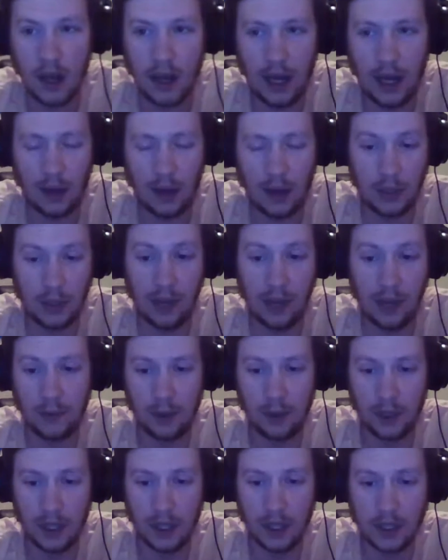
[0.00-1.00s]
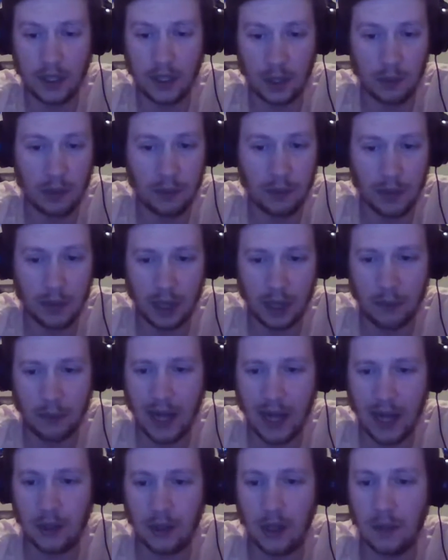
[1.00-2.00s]
I would definitely still be playing
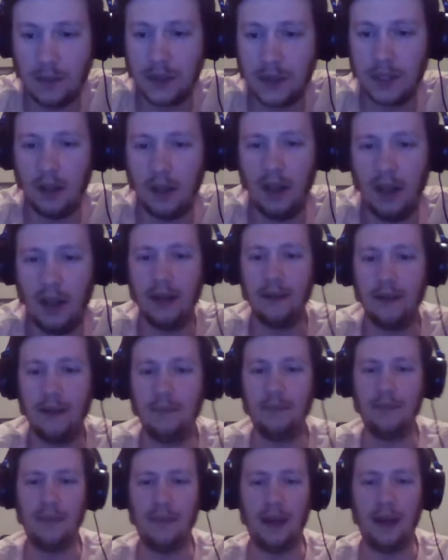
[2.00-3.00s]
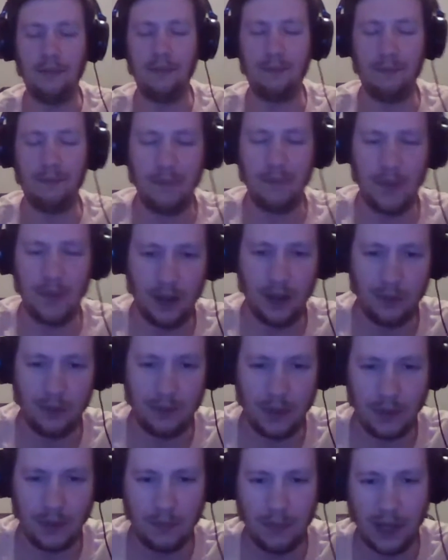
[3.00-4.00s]
matchups.
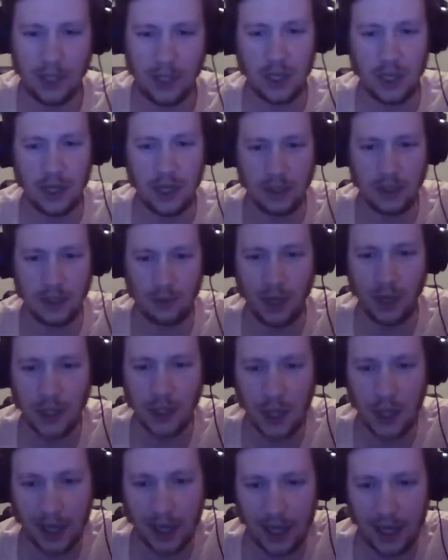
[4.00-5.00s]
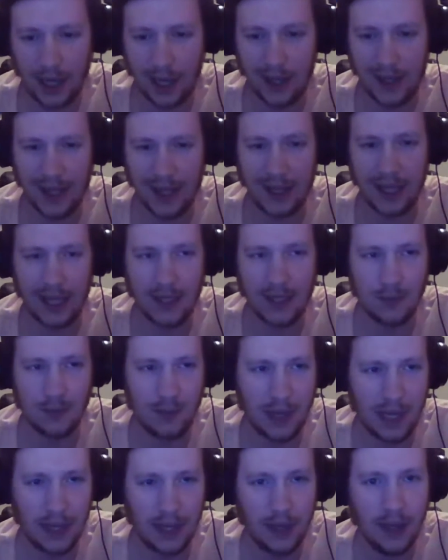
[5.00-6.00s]
You mentioned his rushing, and I think that has
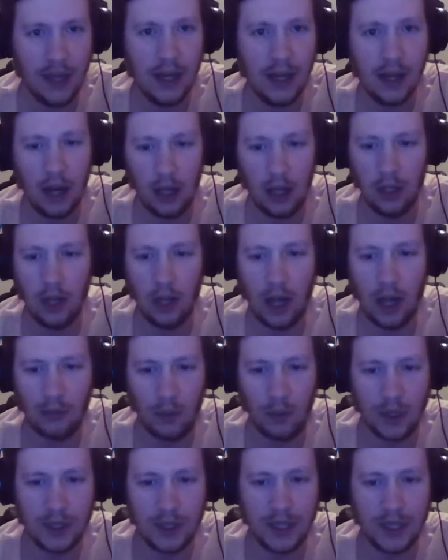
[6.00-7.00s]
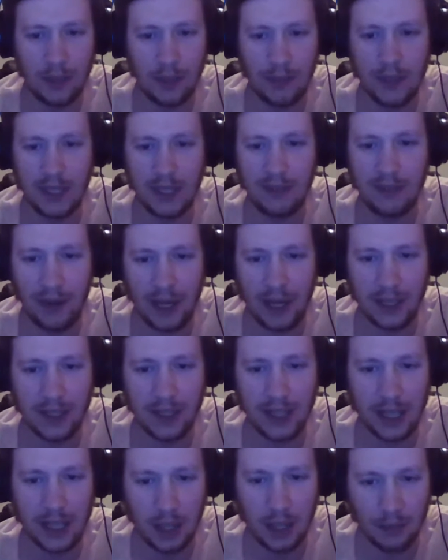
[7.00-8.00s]
been a lot of what's kept his
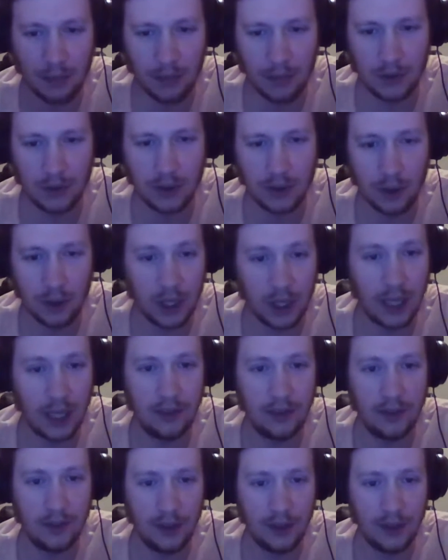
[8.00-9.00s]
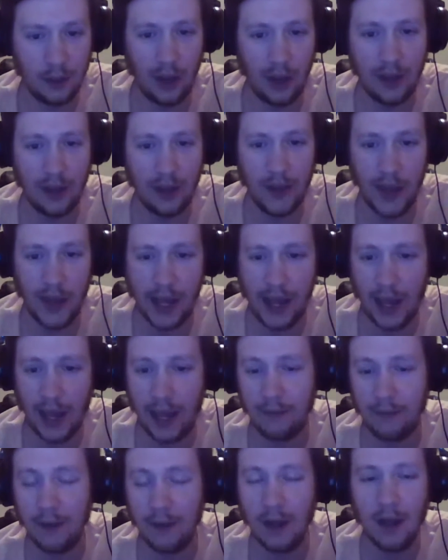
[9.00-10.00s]
fantasy numbers looking the way that they
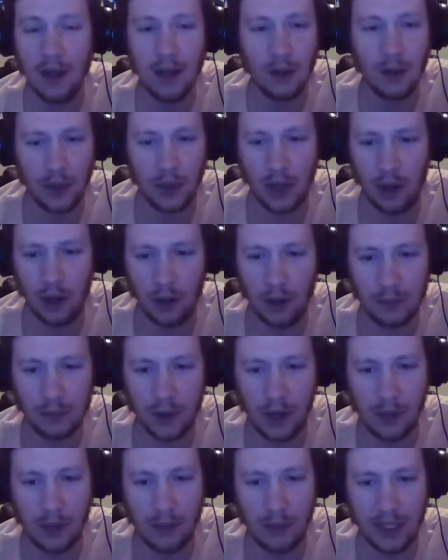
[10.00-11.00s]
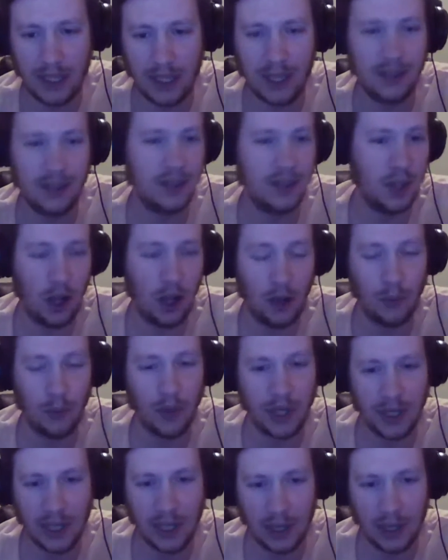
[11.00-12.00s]
have. We all commented and saw what
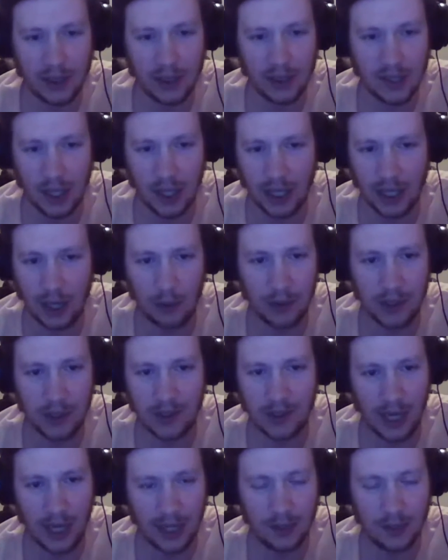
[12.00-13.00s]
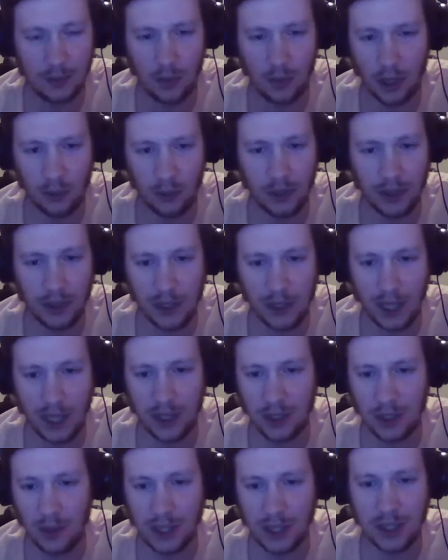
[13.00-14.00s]
he did on Sunday with his nice run where he changed
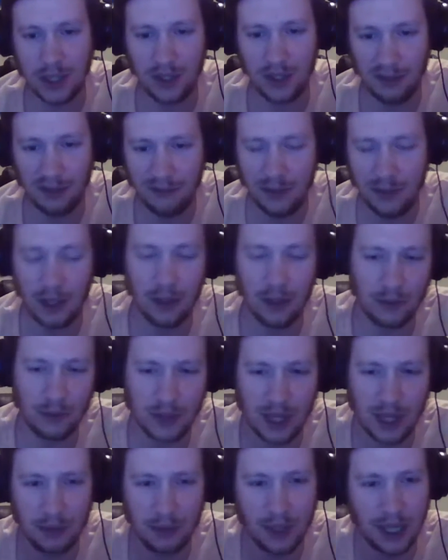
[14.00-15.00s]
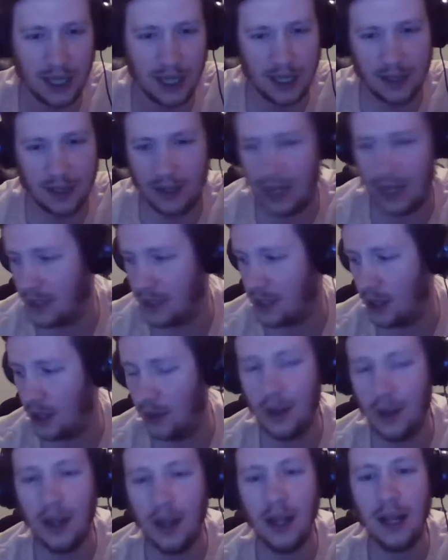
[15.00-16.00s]
direction on the field and was able to get into the end
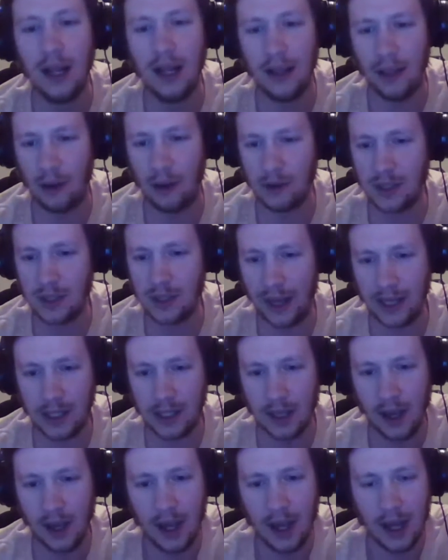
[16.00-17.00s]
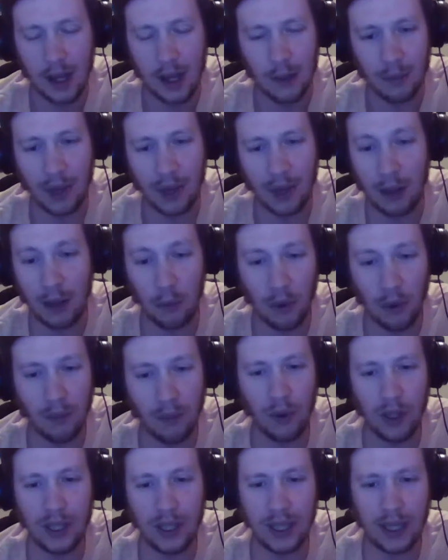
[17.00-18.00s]
zone. That was nice. But at one
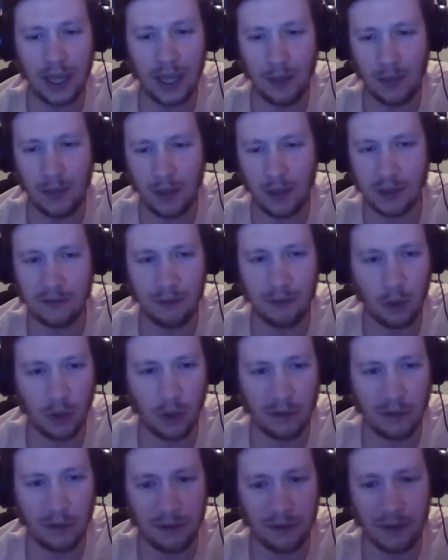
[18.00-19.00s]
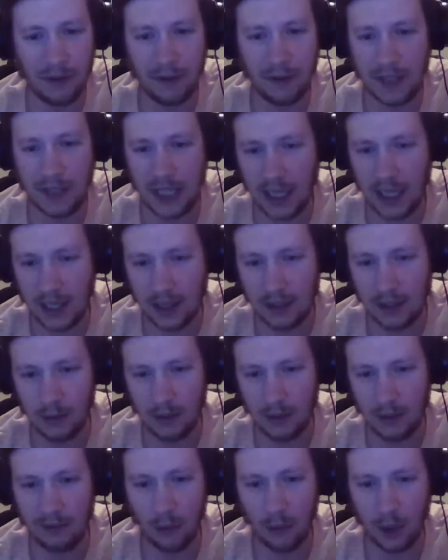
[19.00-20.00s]
point in that game, he was 4 for 15
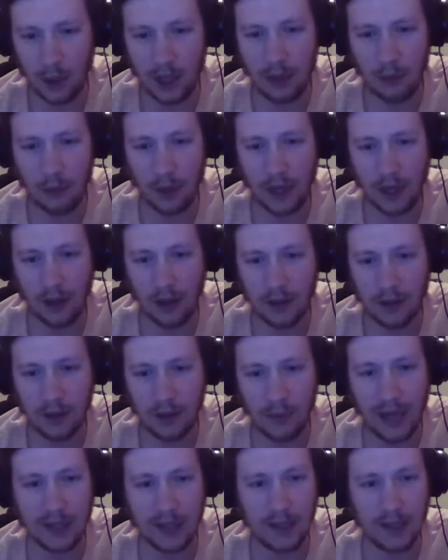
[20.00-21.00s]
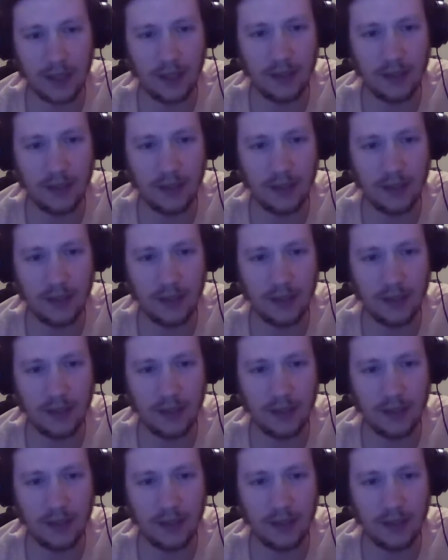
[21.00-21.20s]
with 43 yards passing.